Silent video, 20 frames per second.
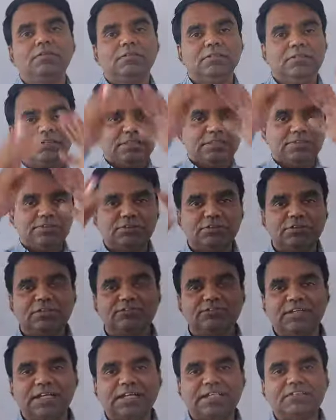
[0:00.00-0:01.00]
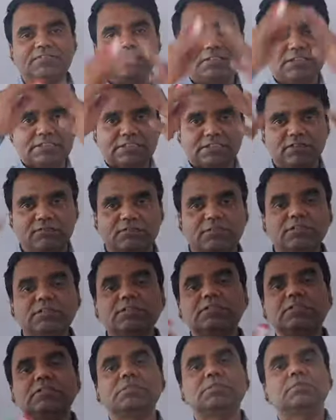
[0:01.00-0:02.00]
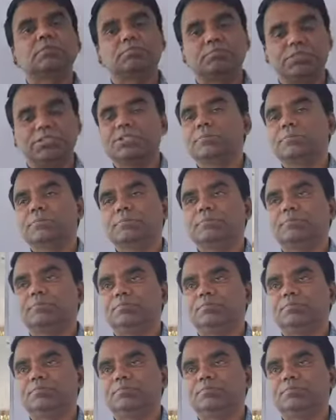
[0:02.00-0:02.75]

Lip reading: They are given you the refractive index of the prism.